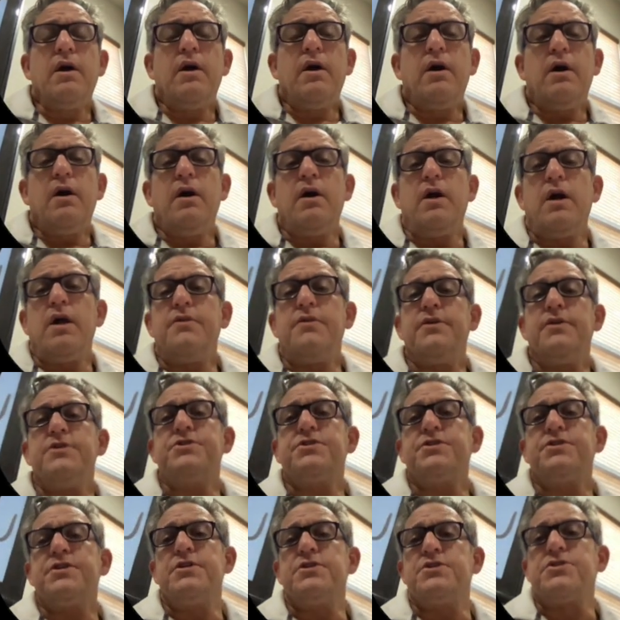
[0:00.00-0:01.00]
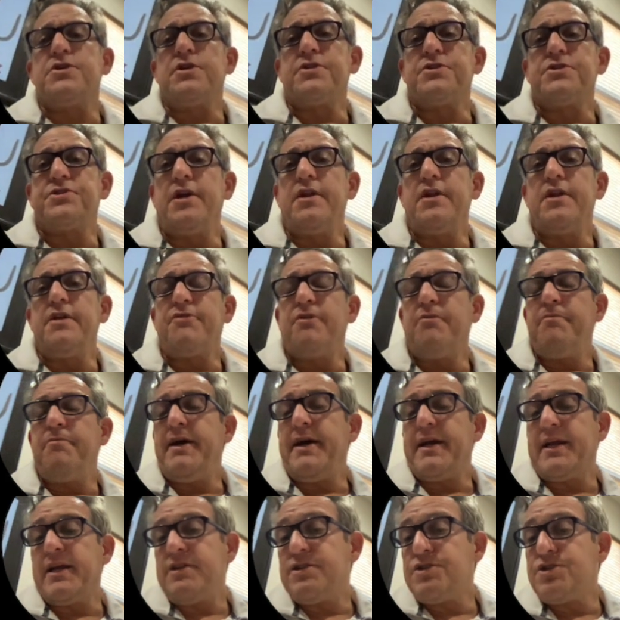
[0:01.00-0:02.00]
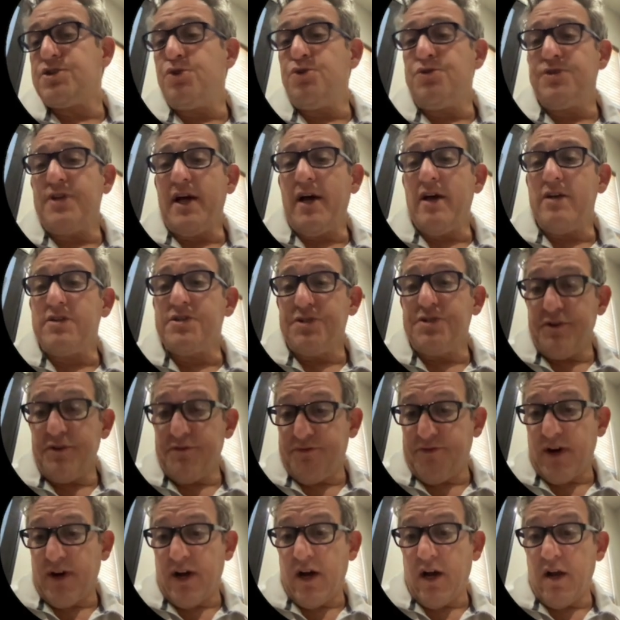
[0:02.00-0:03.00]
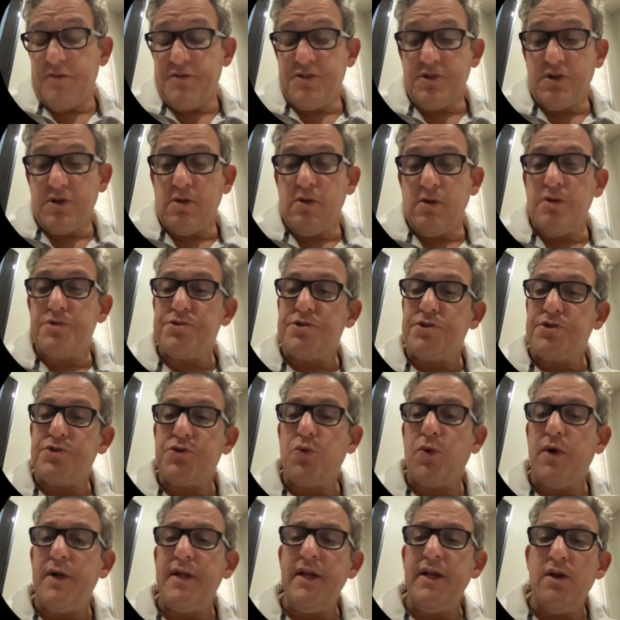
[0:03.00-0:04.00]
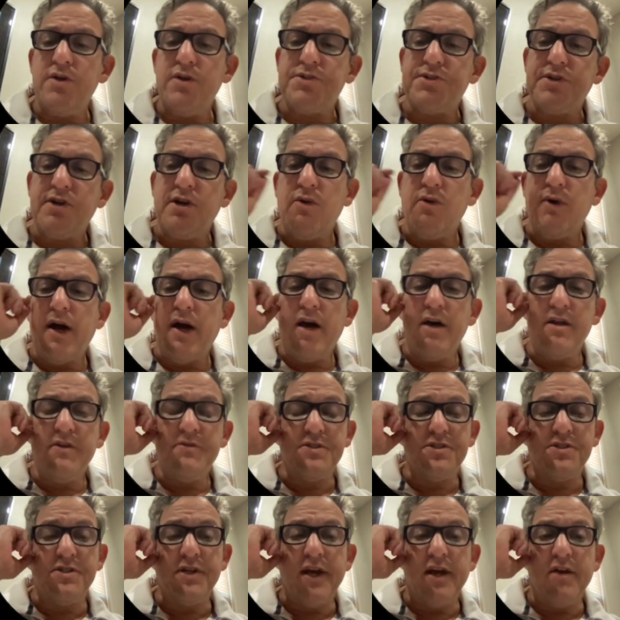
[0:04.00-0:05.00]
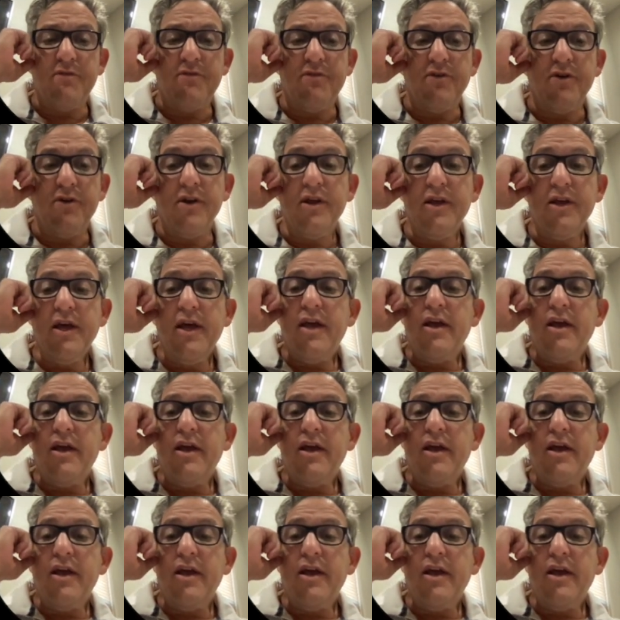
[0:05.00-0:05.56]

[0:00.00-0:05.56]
All right, this is a study from back in 2005, so close to 20 years ago out of Stanford.